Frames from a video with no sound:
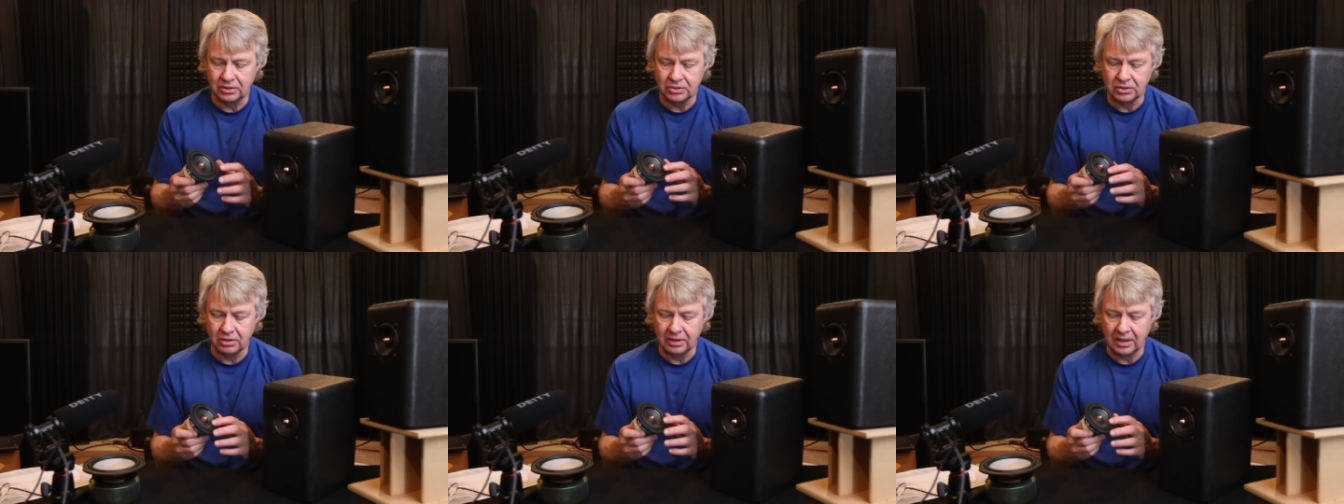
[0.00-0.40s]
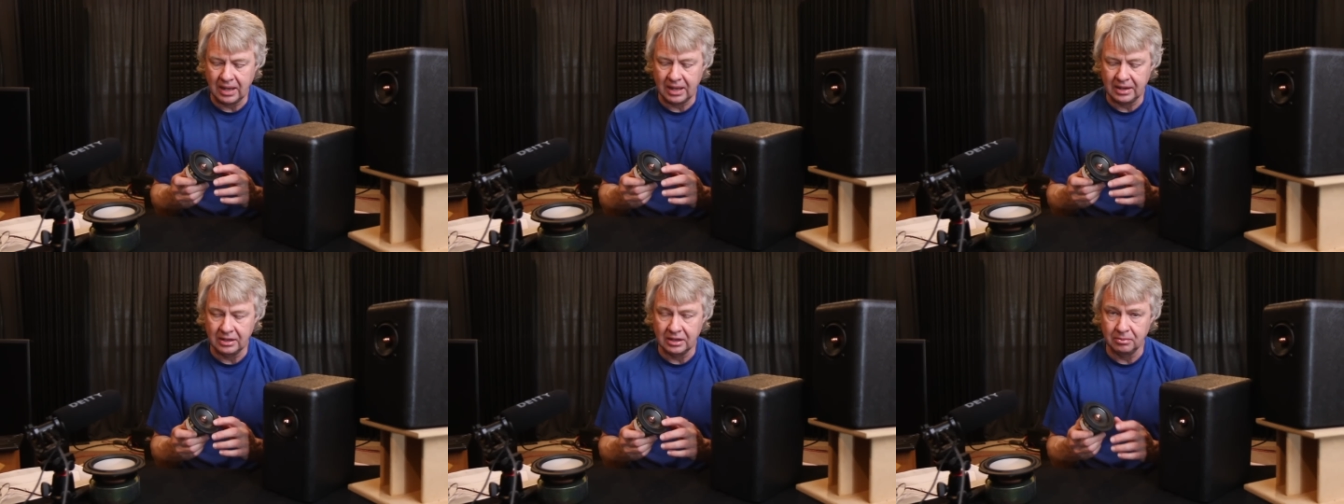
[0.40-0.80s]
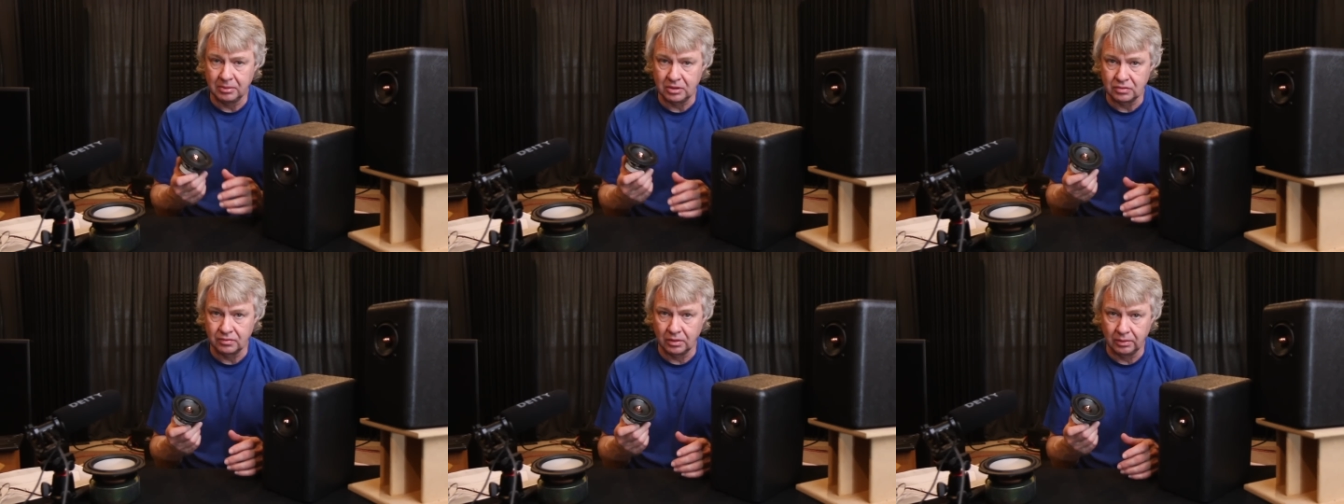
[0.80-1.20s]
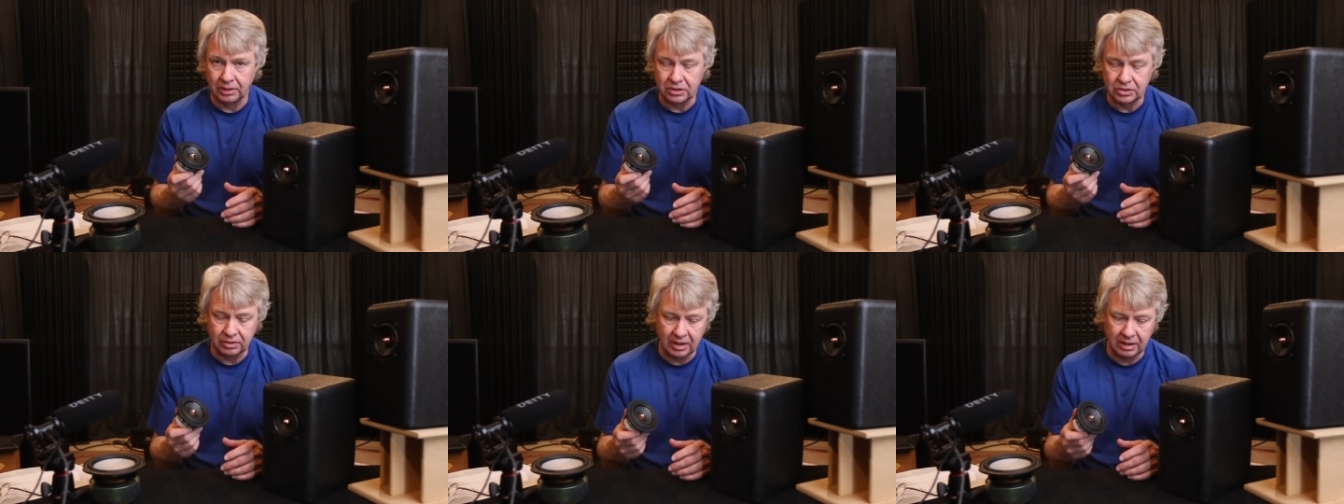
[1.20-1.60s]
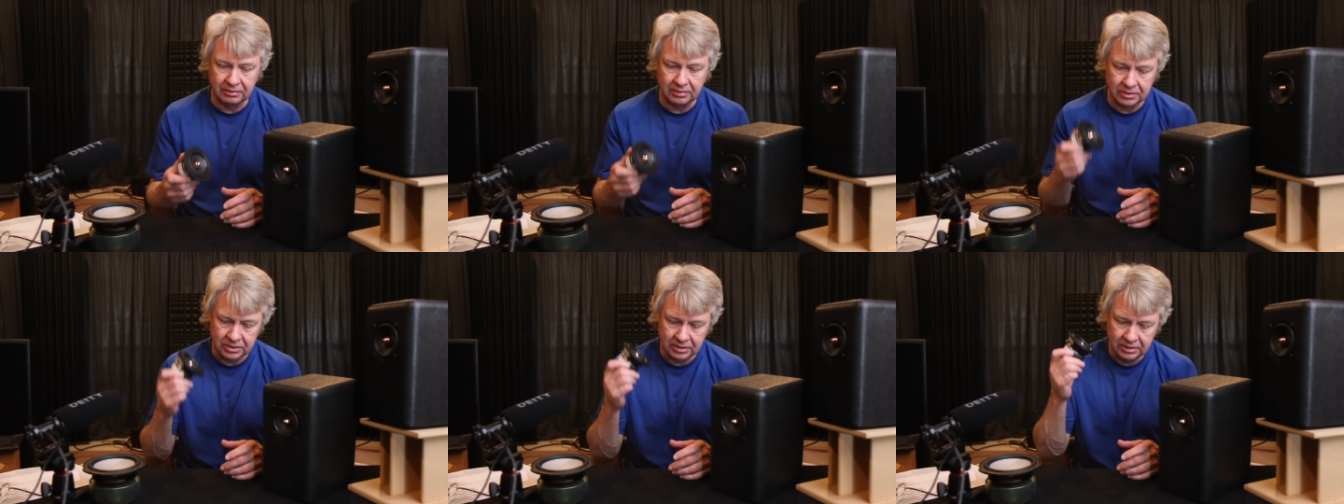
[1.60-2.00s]
You start adding up these full range
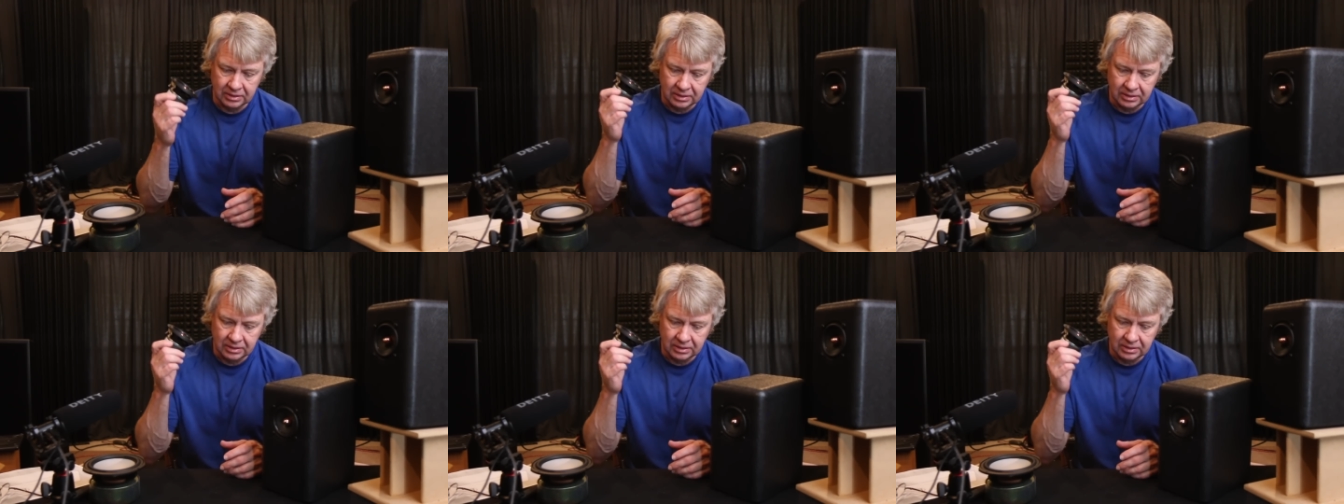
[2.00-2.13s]
drivers,